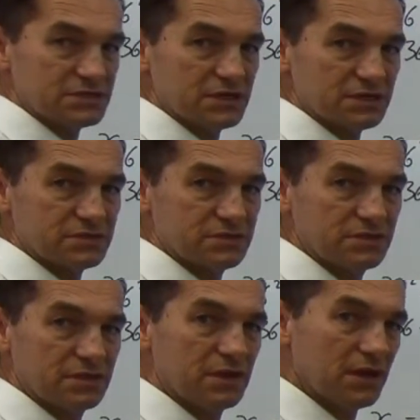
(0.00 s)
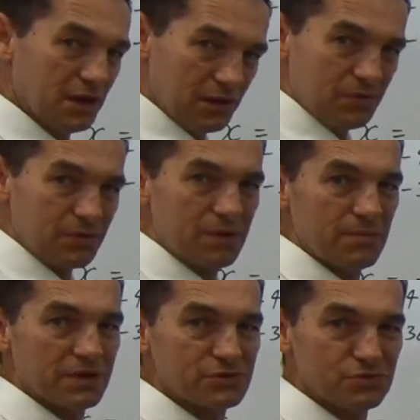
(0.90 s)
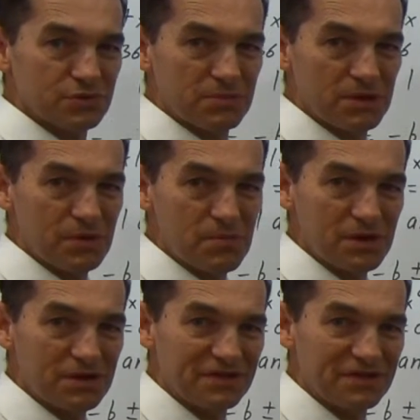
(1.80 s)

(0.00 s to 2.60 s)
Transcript: x. We'll come back and draw them in a moment.